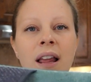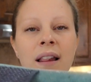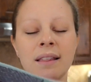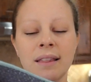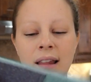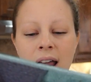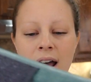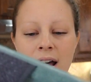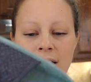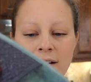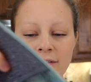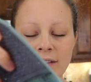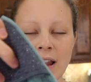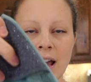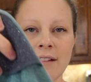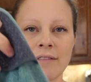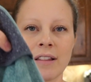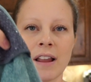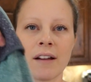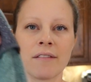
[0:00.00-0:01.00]
love,
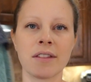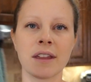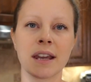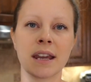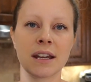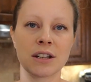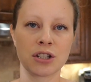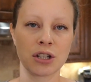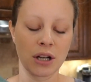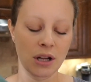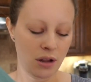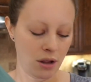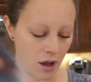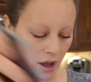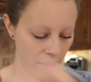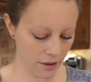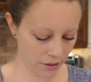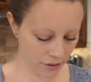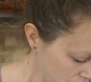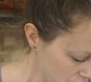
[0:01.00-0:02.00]
love, love the kitchen
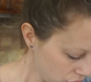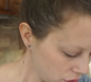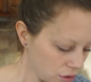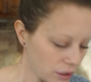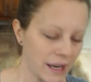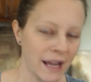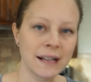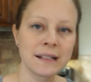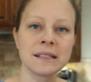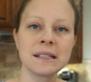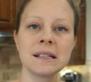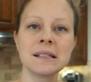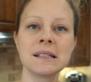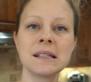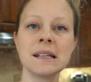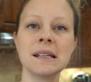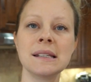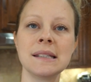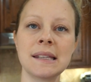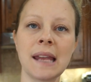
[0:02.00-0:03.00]
cloth. So next
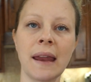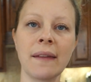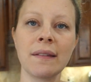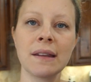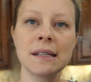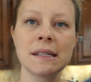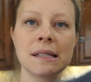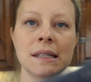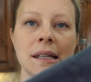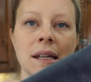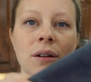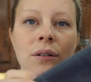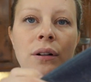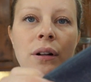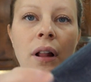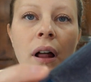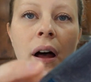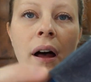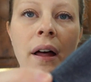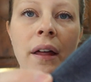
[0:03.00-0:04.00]
is the stainless steel
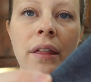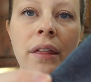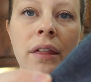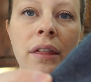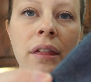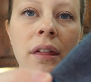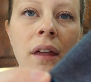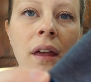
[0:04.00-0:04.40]
cloth,